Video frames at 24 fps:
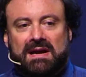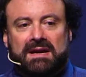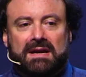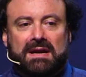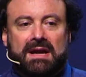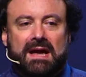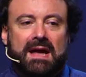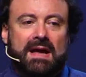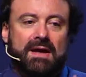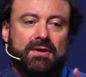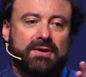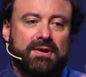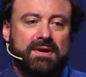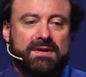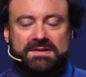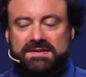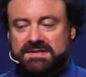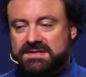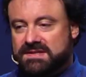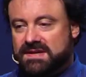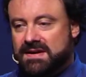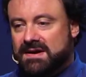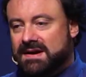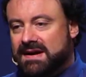going to hurt
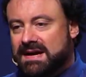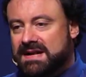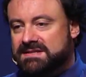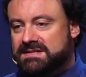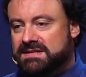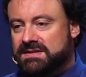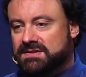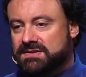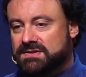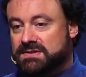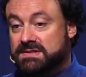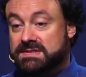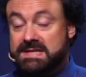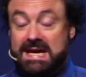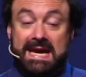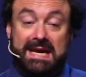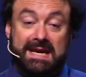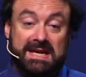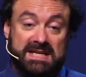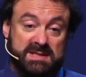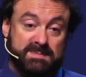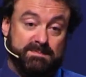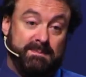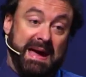science and
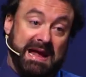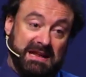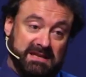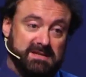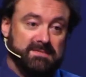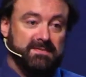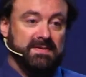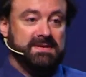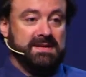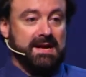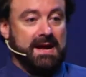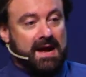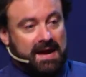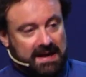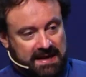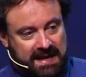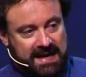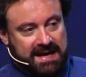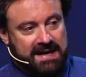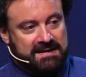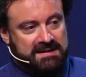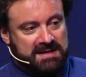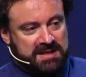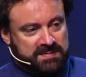take us back to the Dark
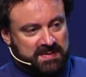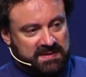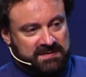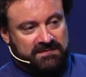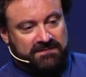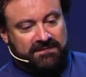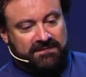Ages. But in